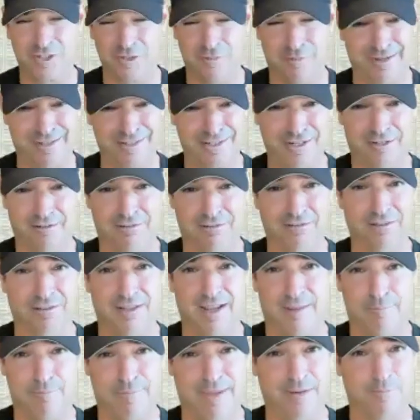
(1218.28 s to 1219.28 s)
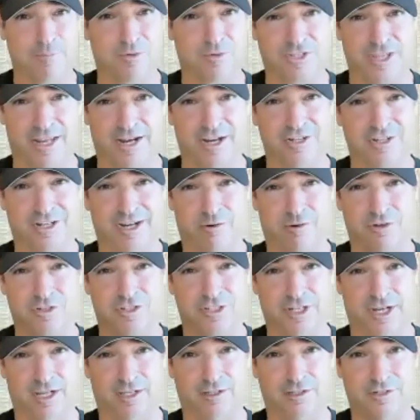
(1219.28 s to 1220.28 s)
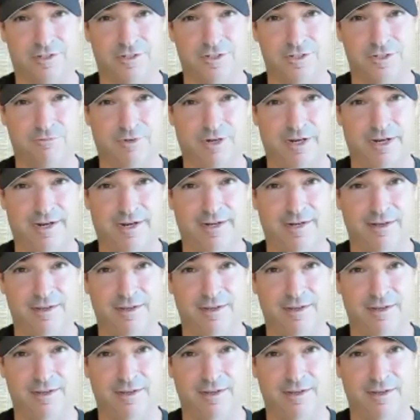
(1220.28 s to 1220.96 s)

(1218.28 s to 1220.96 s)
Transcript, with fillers: actually a lot big percentage now are sellers, right?